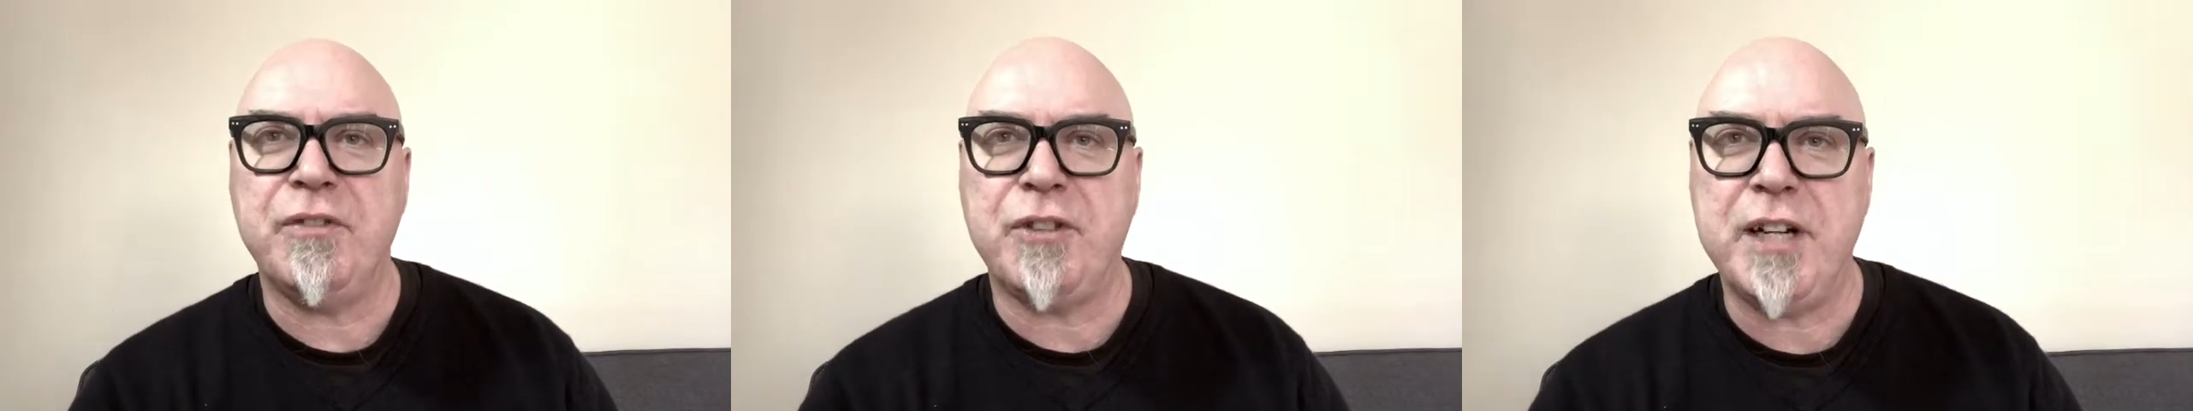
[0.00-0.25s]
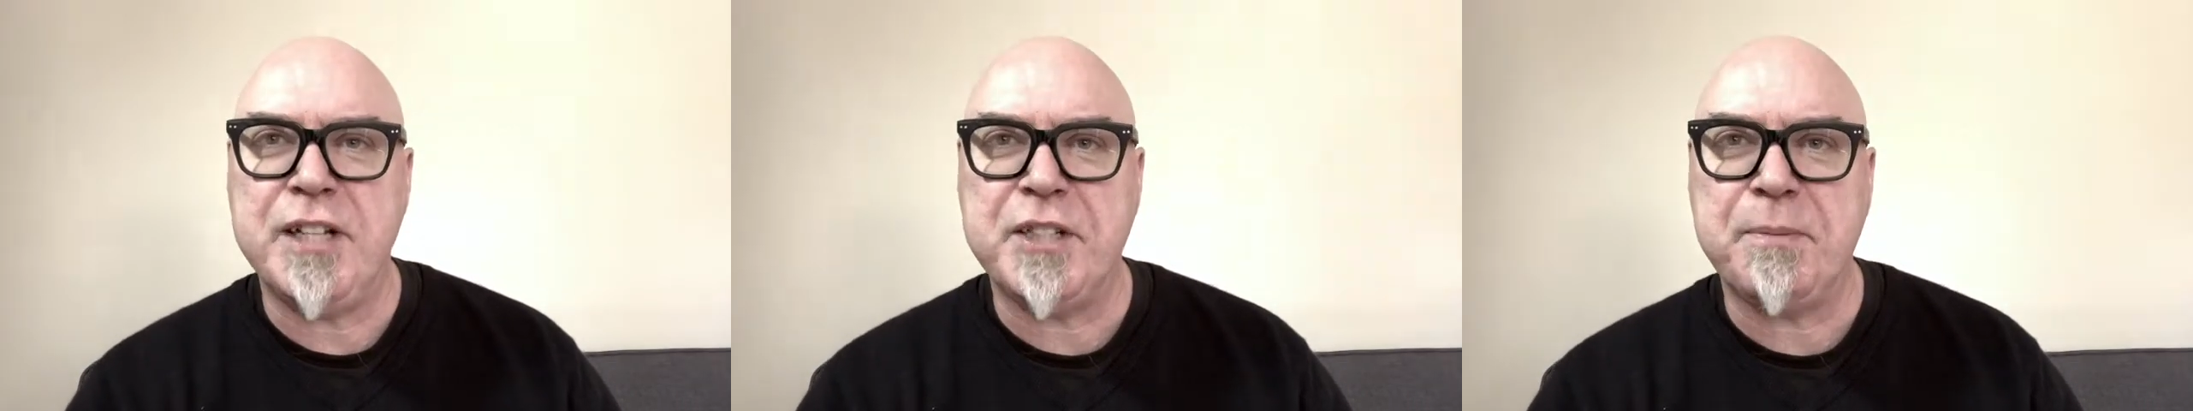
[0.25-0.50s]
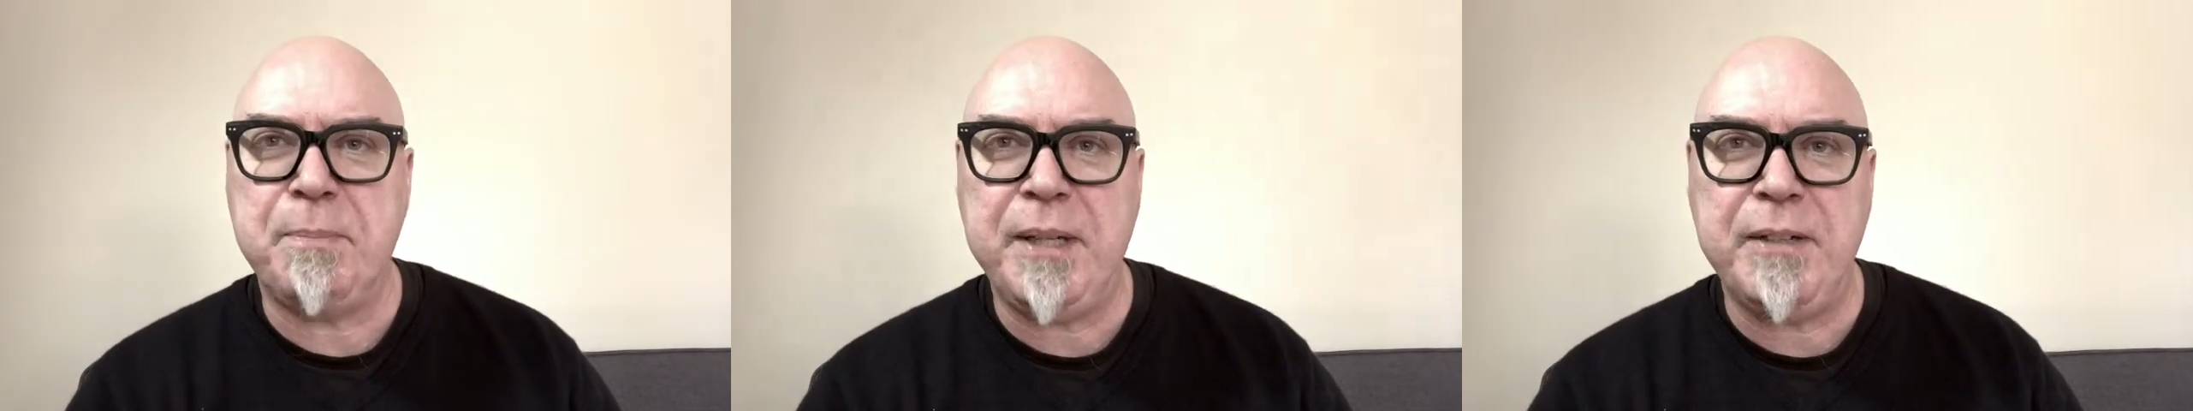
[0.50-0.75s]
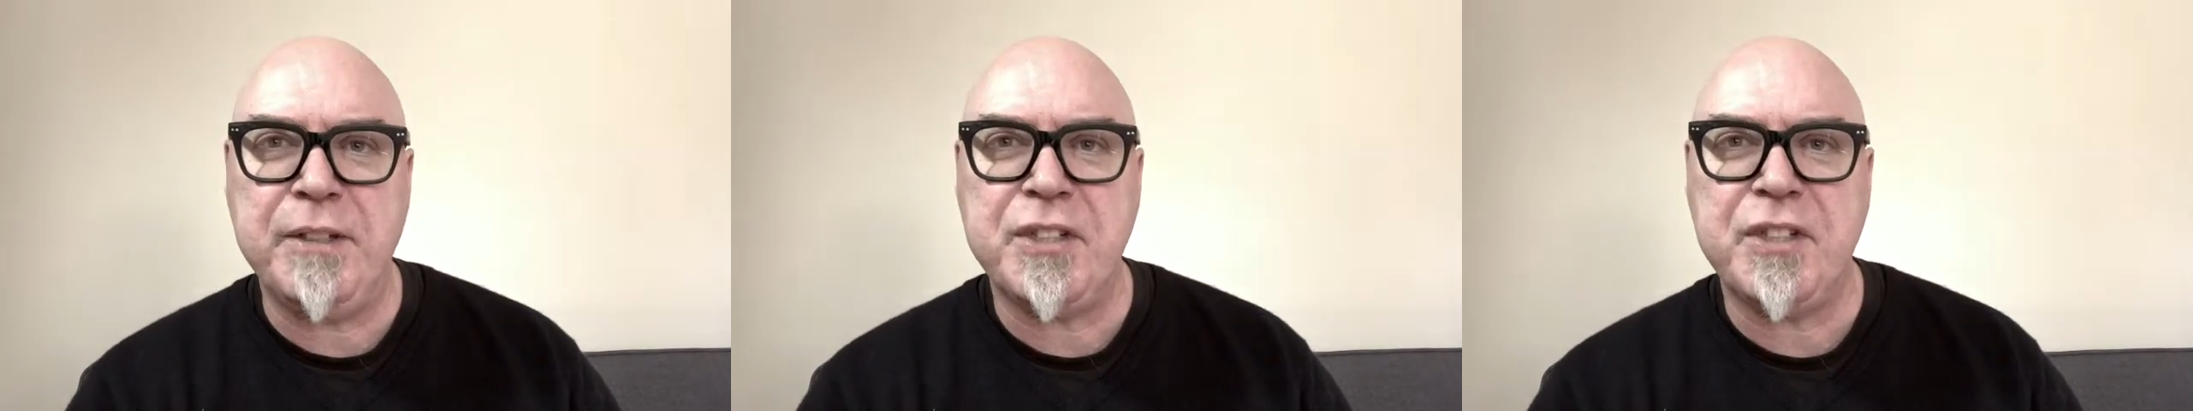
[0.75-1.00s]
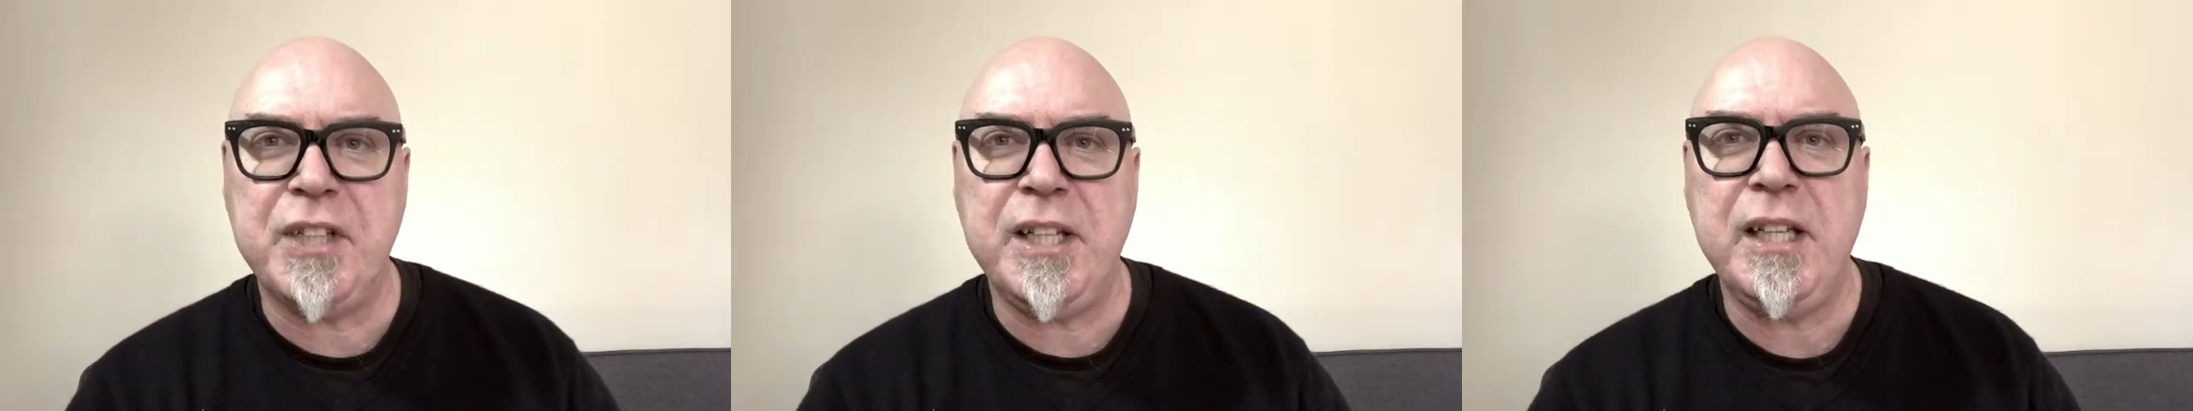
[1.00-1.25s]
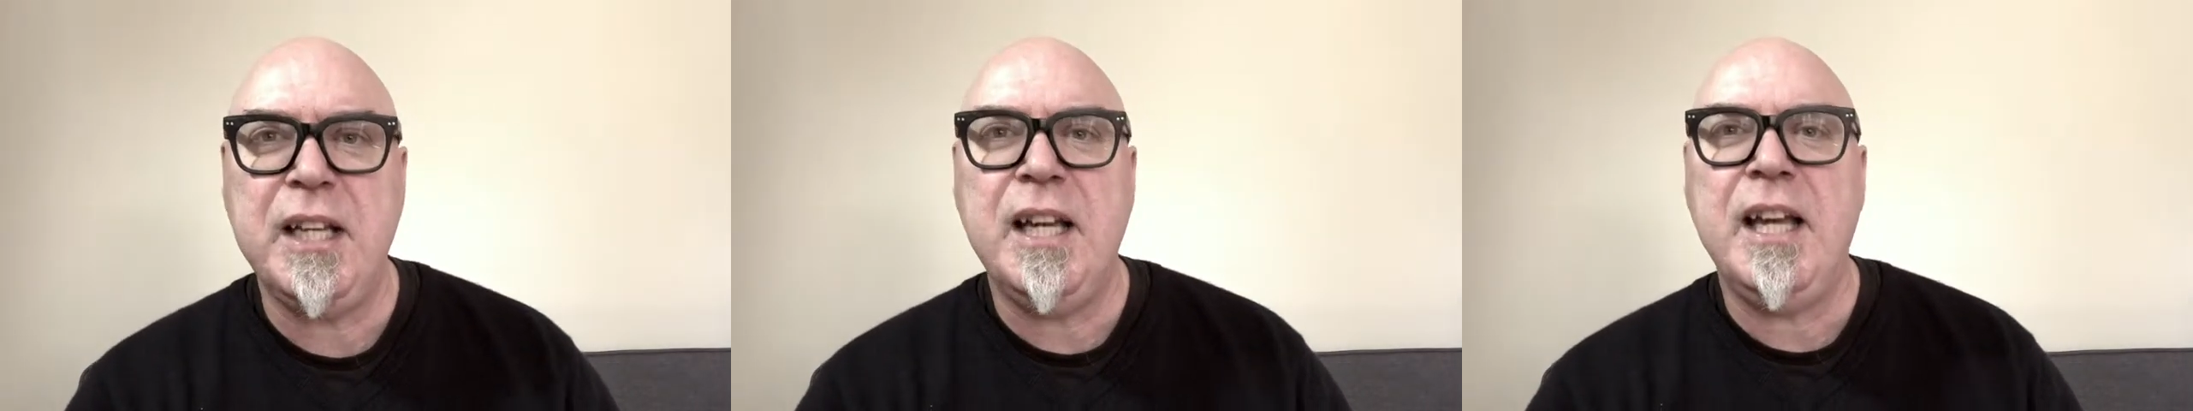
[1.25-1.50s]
transparency